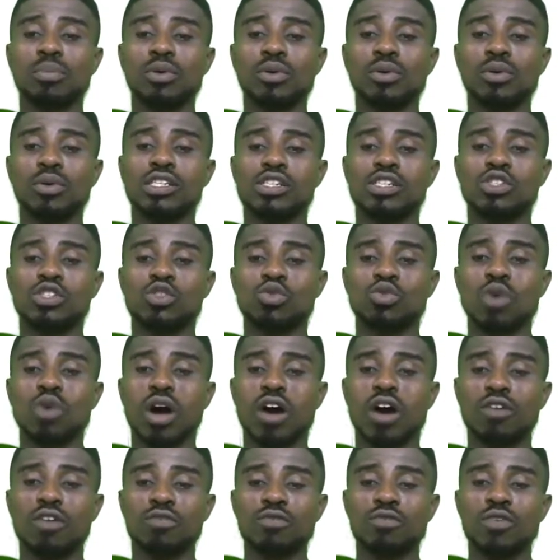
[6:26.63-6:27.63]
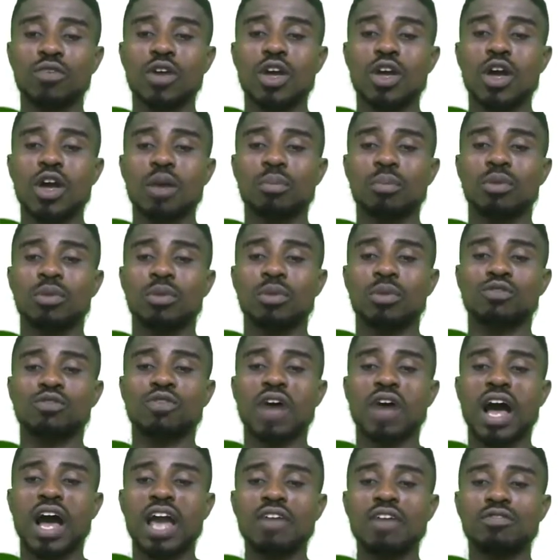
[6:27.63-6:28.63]
it is 12 plus
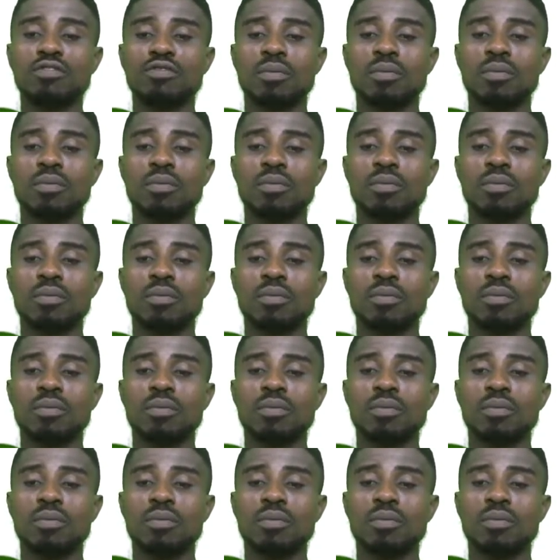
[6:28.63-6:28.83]
5